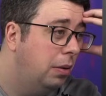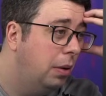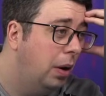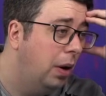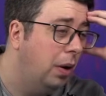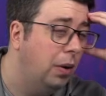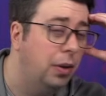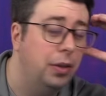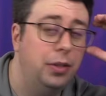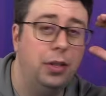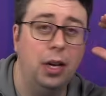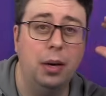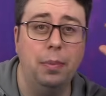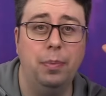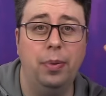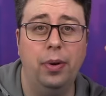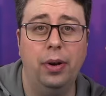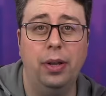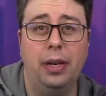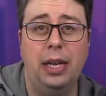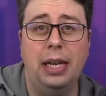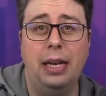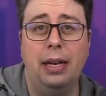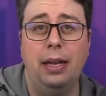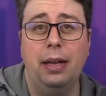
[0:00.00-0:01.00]
Oh, don't put
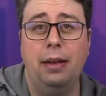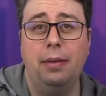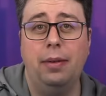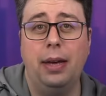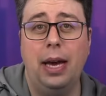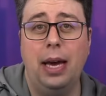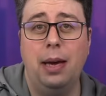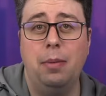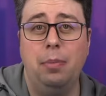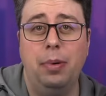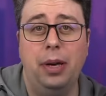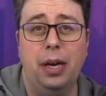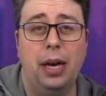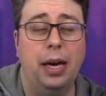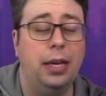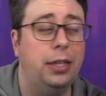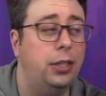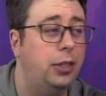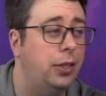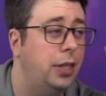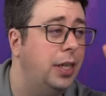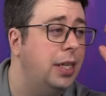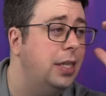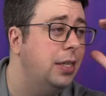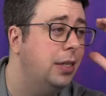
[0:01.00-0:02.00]
it in
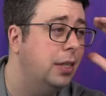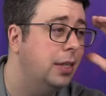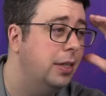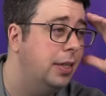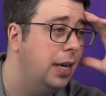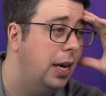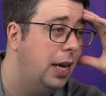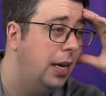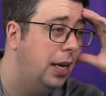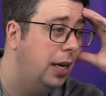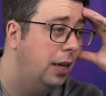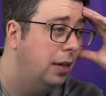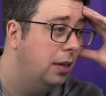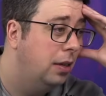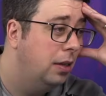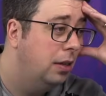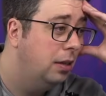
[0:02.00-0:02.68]
MKBHD's container.